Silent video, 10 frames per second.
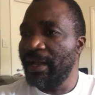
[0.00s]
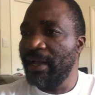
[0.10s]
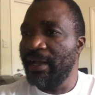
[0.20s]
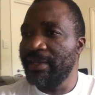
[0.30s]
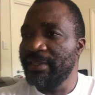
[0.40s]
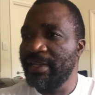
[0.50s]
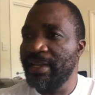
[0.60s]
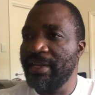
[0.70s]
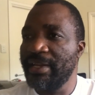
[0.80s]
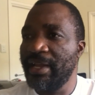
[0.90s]
And
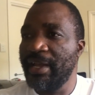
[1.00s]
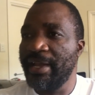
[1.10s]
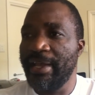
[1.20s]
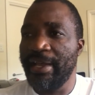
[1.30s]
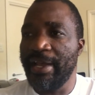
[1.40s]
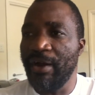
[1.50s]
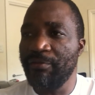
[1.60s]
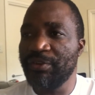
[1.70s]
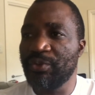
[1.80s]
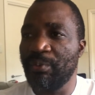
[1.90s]
then
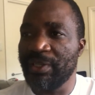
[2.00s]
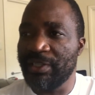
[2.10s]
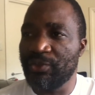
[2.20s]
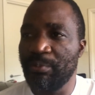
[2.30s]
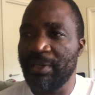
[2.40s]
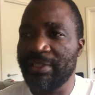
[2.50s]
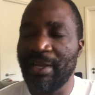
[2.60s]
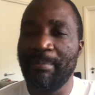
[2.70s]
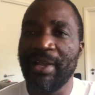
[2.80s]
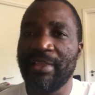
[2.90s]
Elvis was a
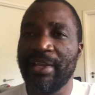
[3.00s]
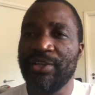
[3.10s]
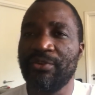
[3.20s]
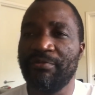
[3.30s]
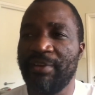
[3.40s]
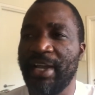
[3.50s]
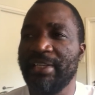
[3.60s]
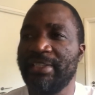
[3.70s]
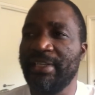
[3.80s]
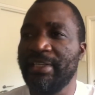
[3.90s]
superstar by the age of
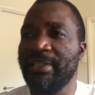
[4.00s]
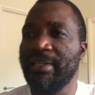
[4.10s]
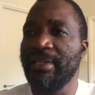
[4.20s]
19.